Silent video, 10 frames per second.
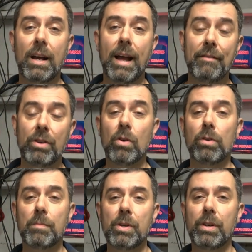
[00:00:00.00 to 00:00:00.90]
having your
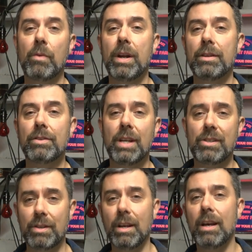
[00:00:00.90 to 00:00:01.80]
own community radio
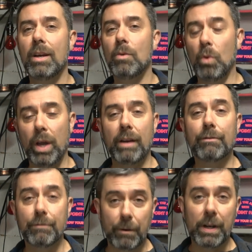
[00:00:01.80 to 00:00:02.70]
station, will get it
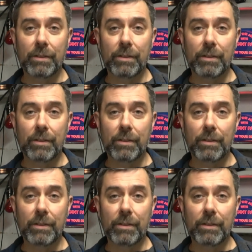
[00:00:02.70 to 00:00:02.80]
for free.